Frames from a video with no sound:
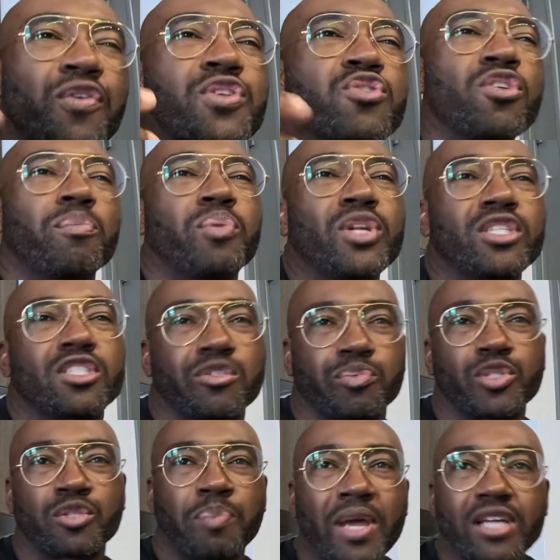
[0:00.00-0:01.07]
for you to put into
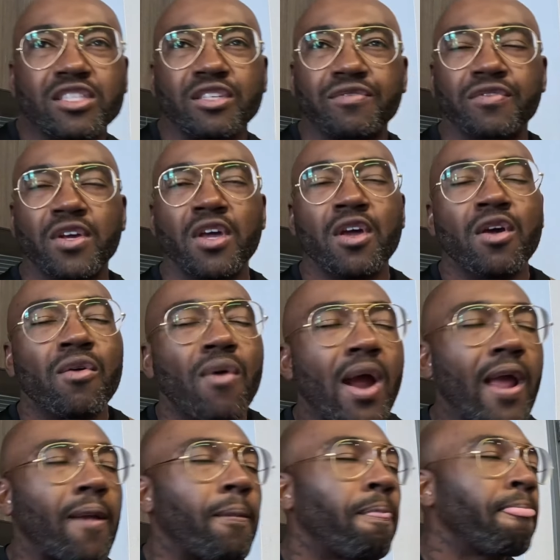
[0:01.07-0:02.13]
perspective,
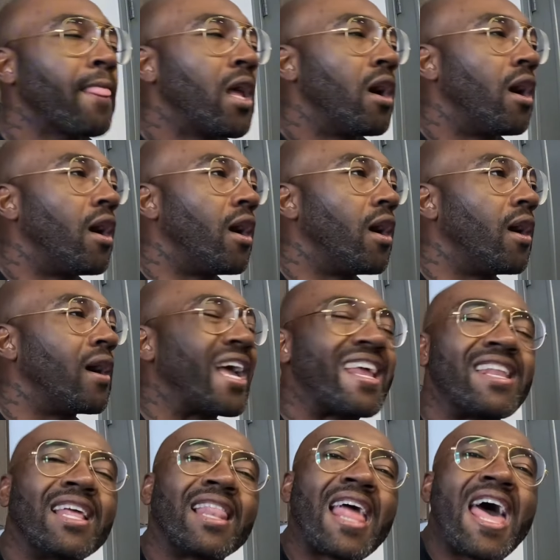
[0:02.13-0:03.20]
right?
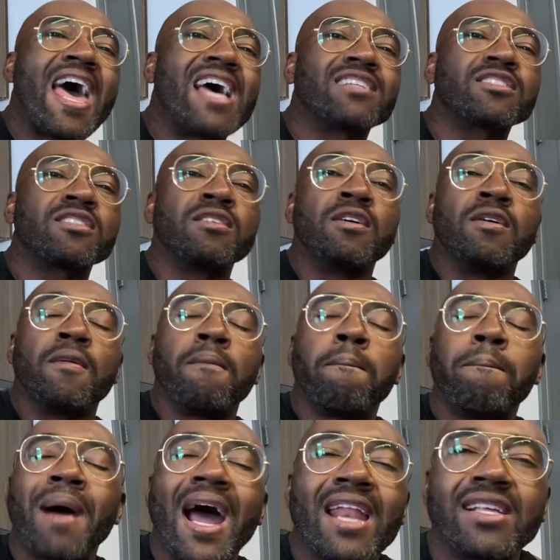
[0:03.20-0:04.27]
And the last
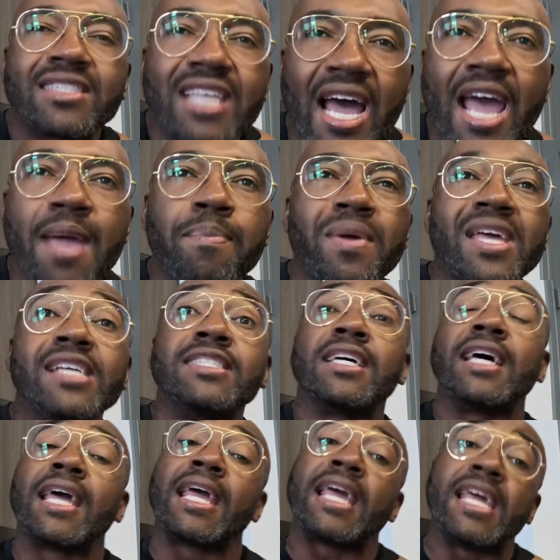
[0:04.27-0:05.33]
body type is
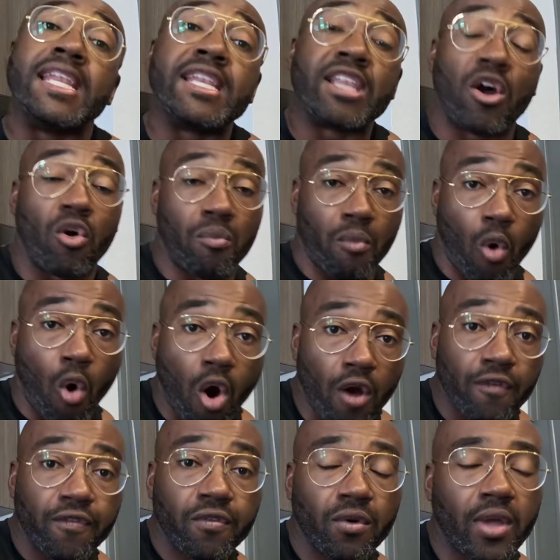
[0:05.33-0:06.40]
an
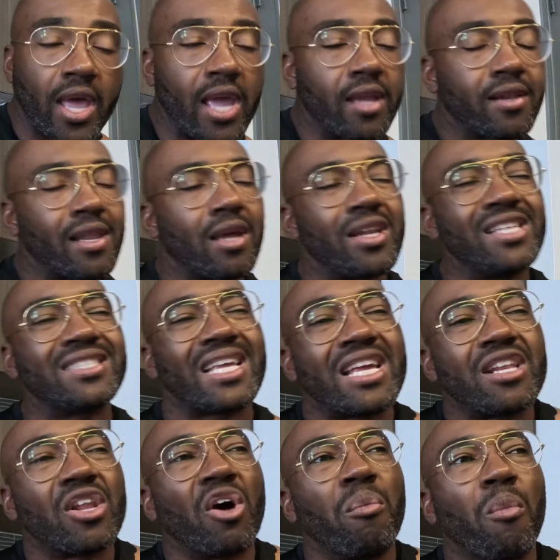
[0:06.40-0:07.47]
endomorph. Okay, now these
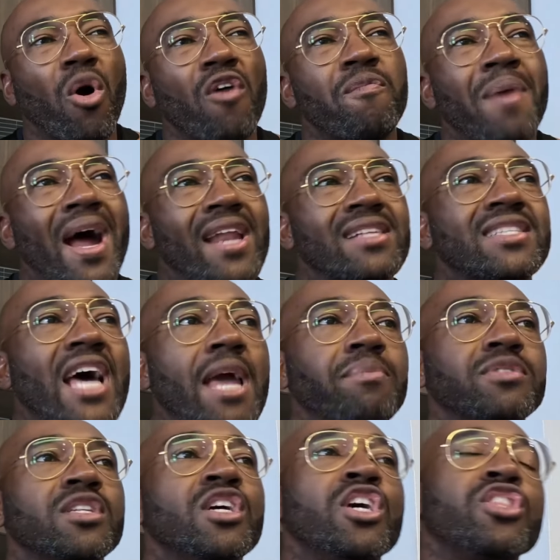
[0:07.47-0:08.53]
endomorph body types,